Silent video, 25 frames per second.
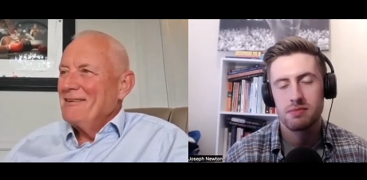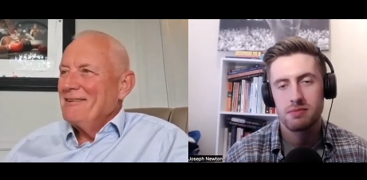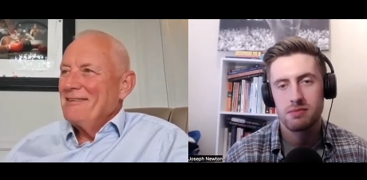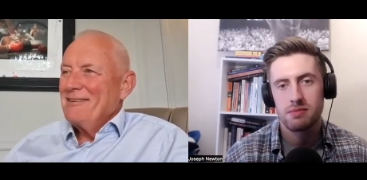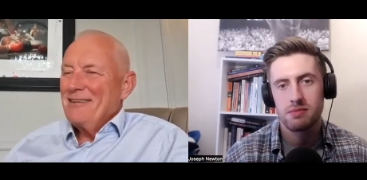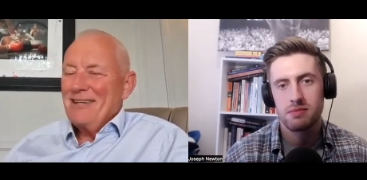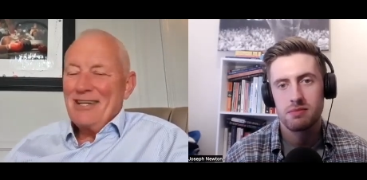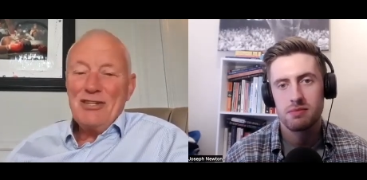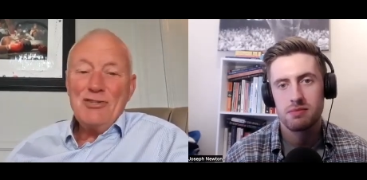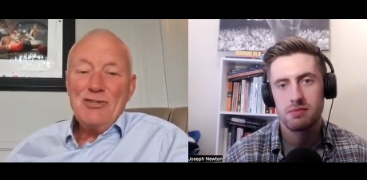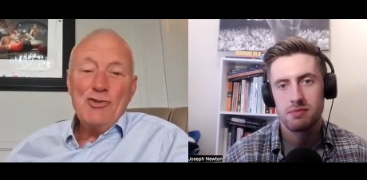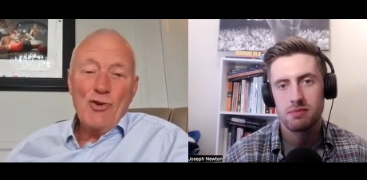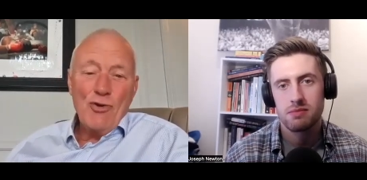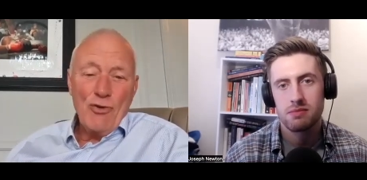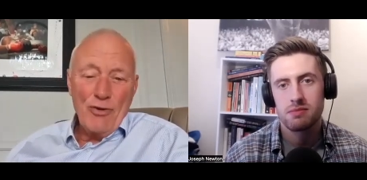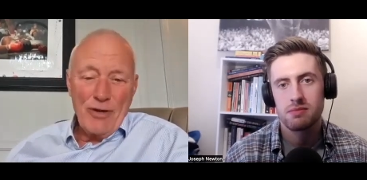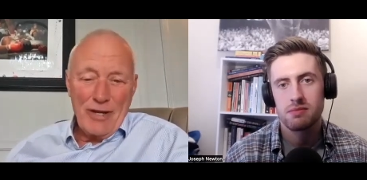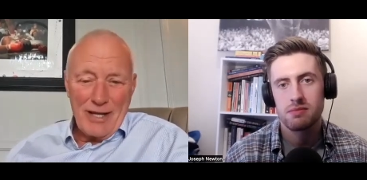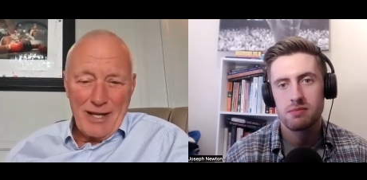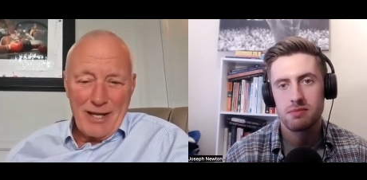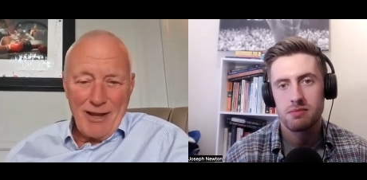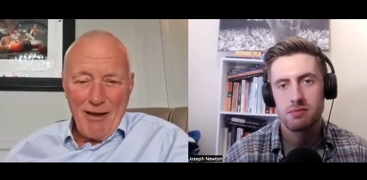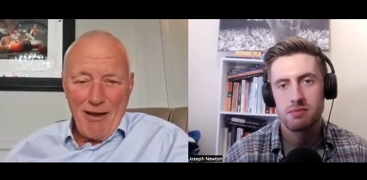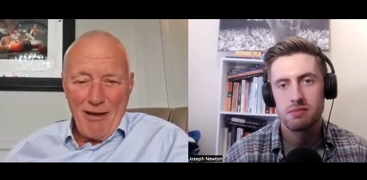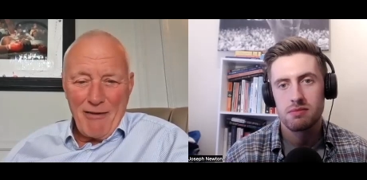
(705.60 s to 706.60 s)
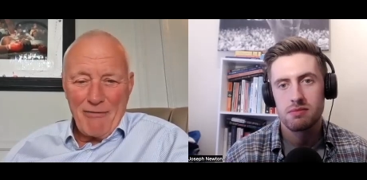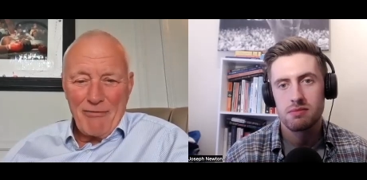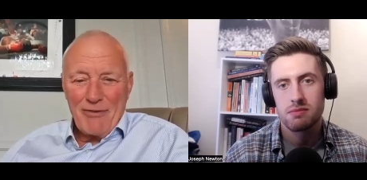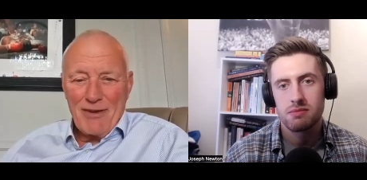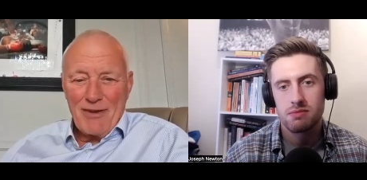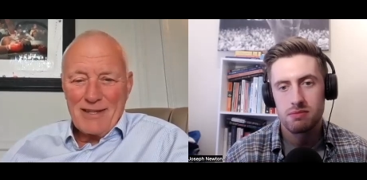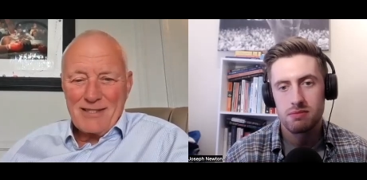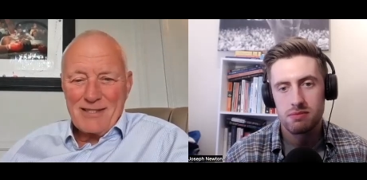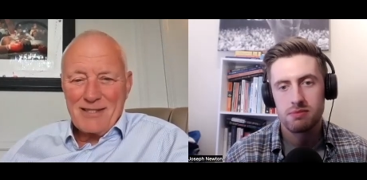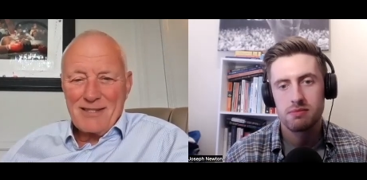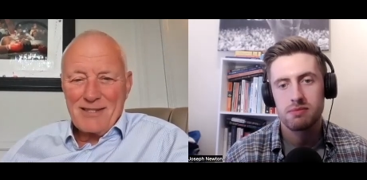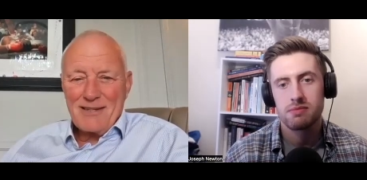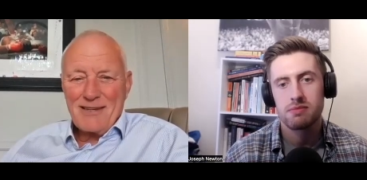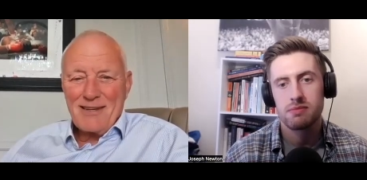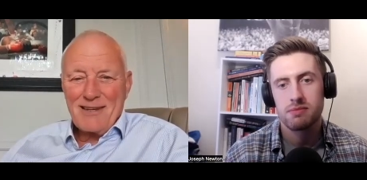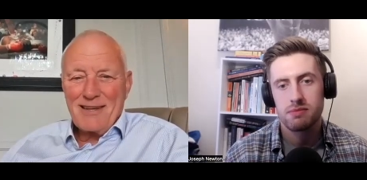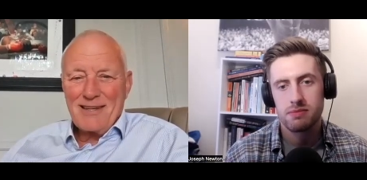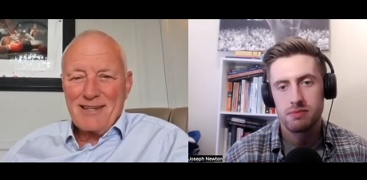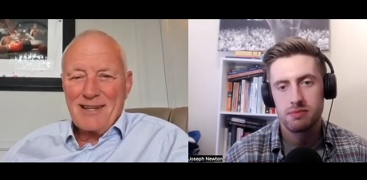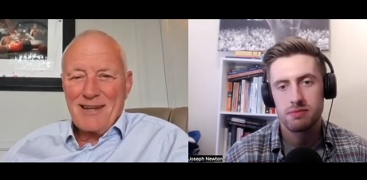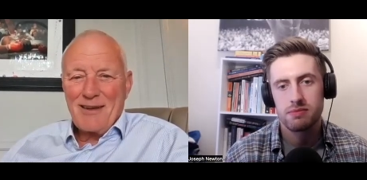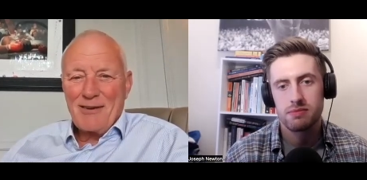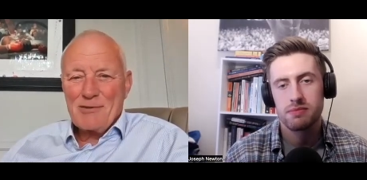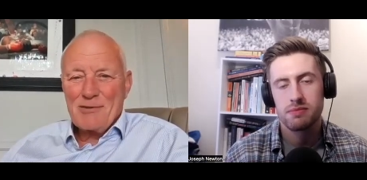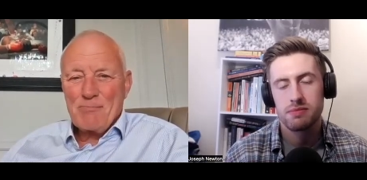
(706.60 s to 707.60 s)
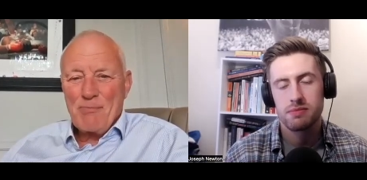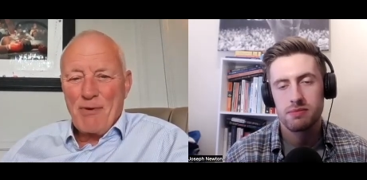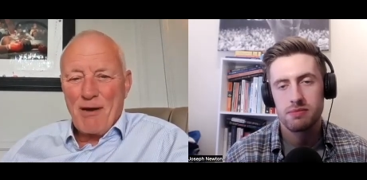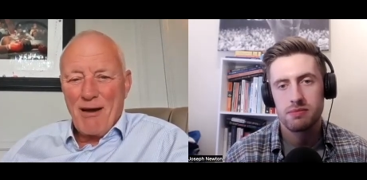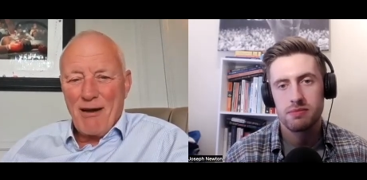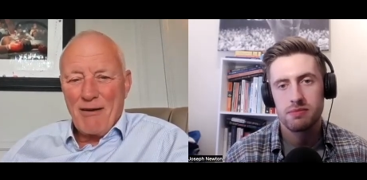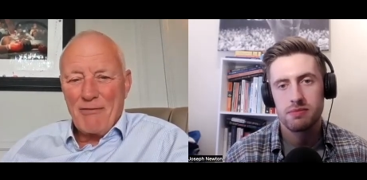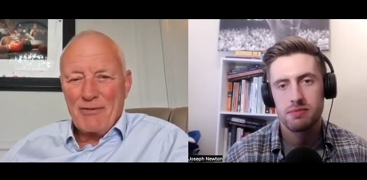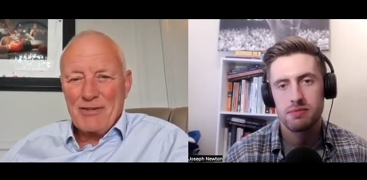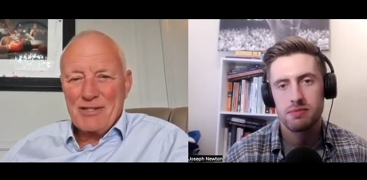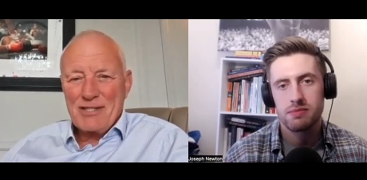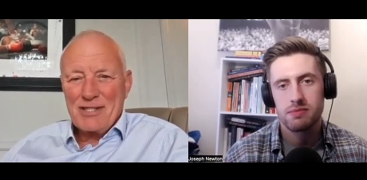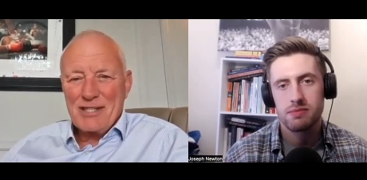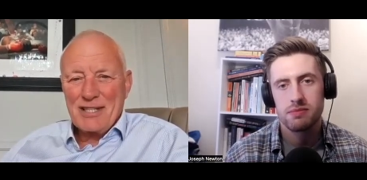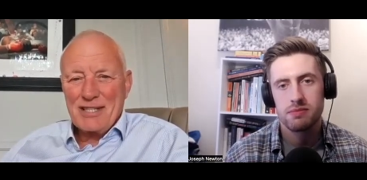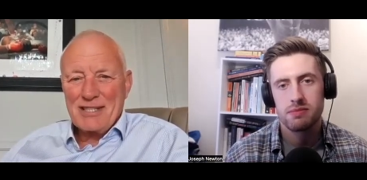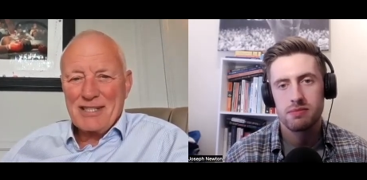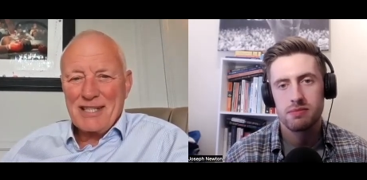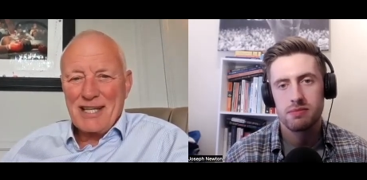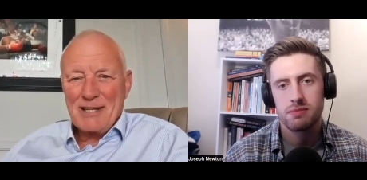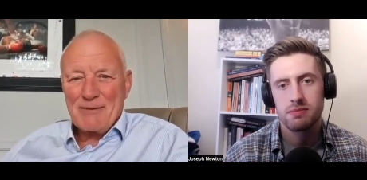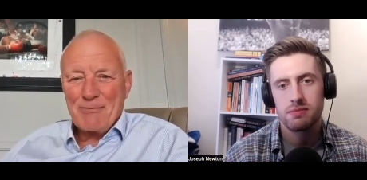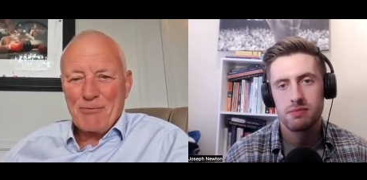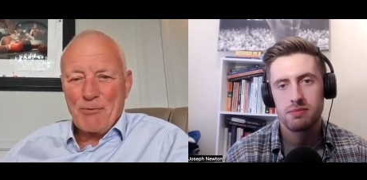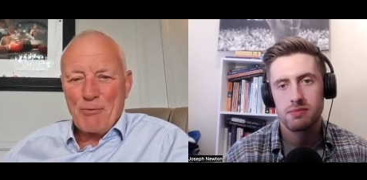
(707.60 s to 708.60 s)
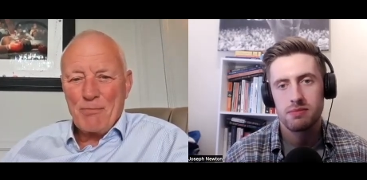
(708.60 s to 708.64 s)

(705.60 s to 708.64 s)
Speaker 1: enjoying life as a you know as part of a successful